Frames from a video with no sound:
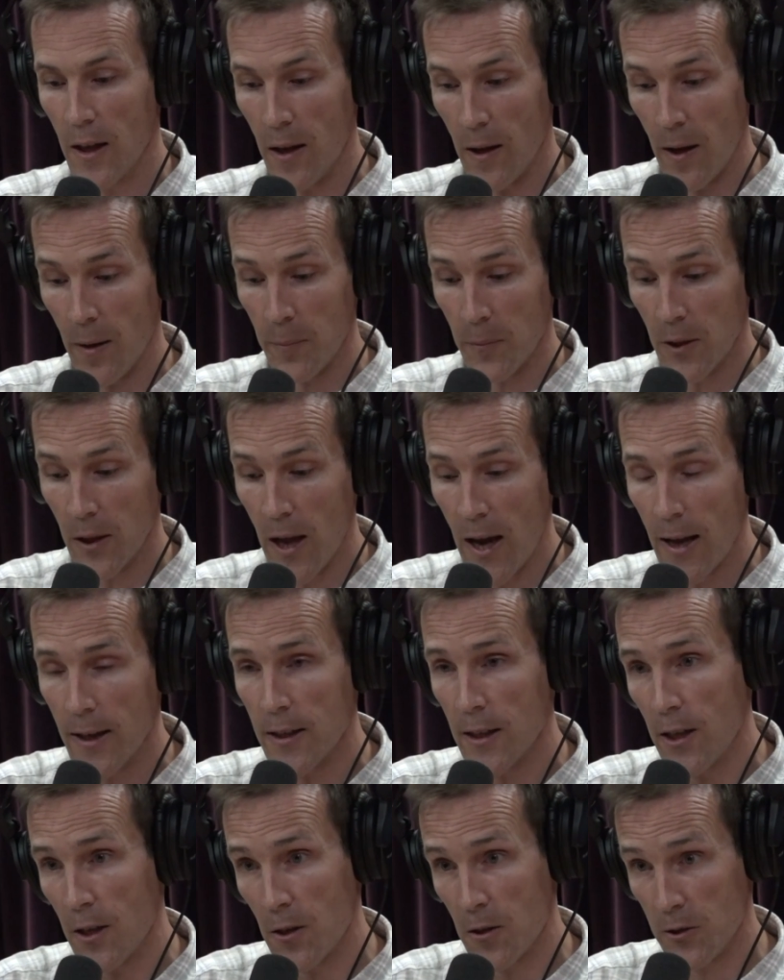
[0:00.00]
I'm glad
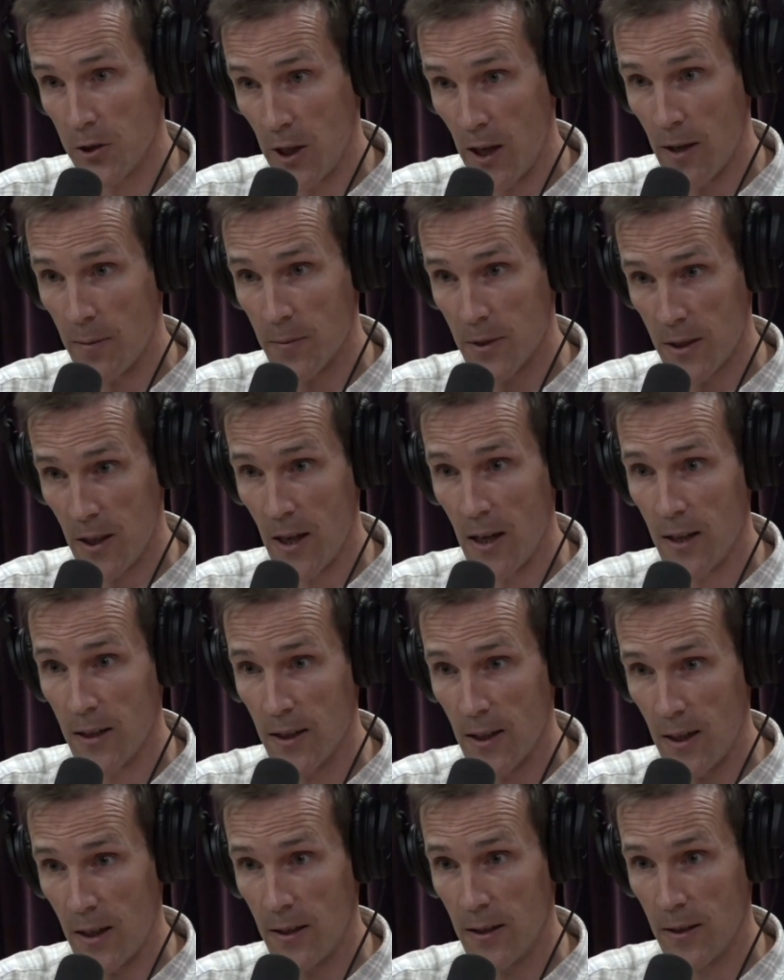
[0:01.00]
to hear James saying
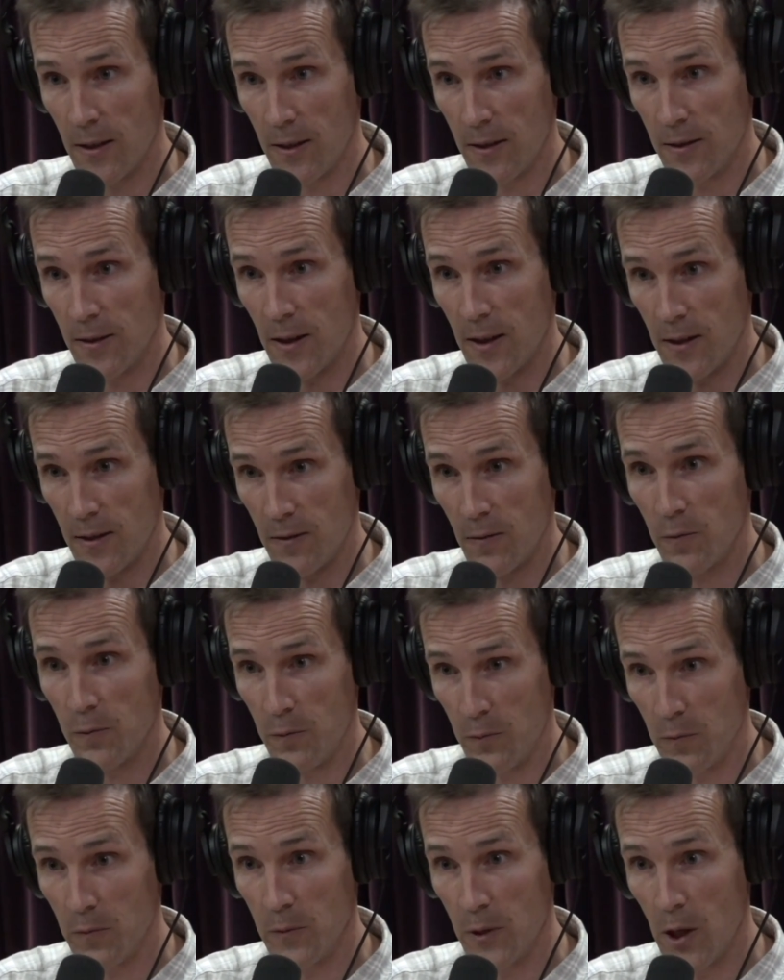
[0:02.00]
that that
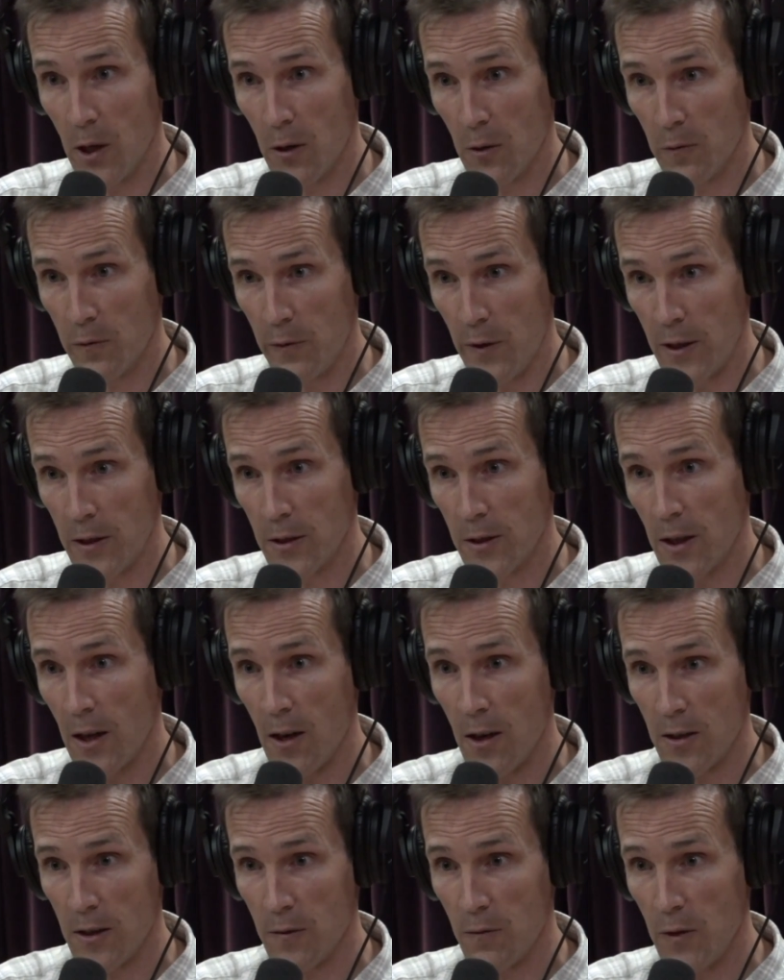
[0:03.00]
you know
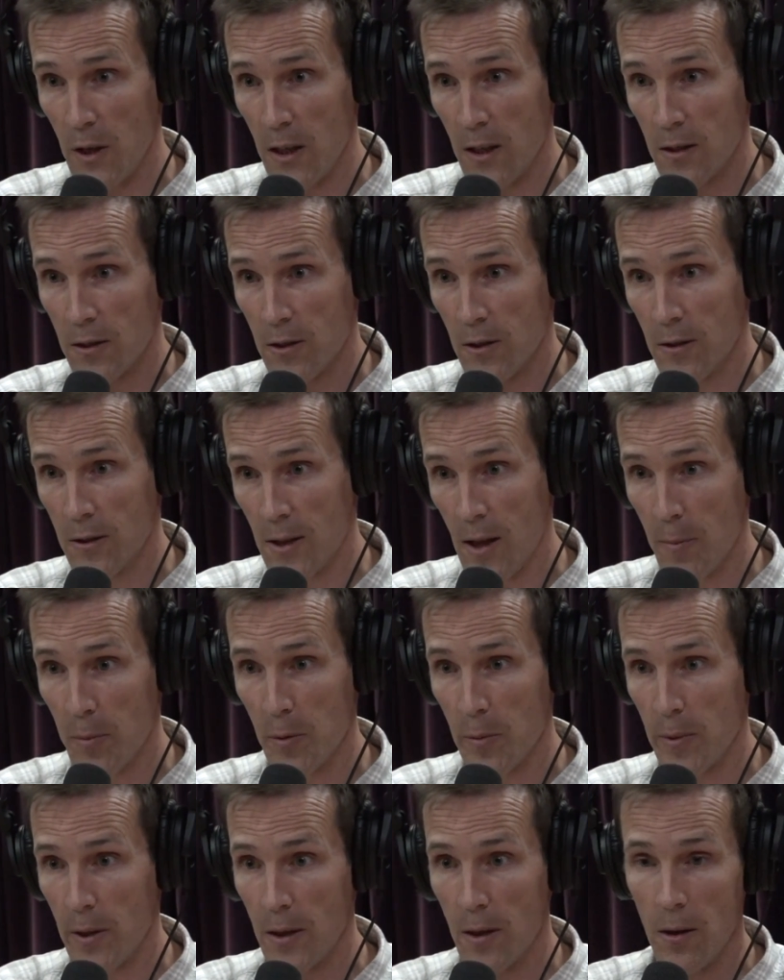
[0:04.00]
vegetarians and vegans should
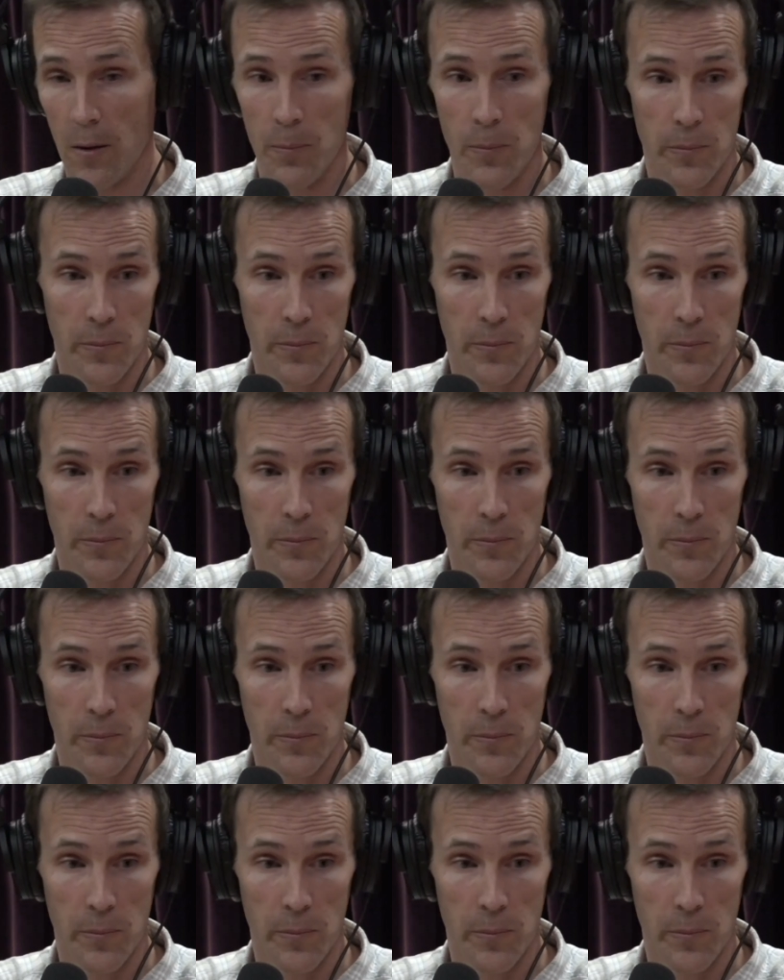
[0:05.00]
supplement.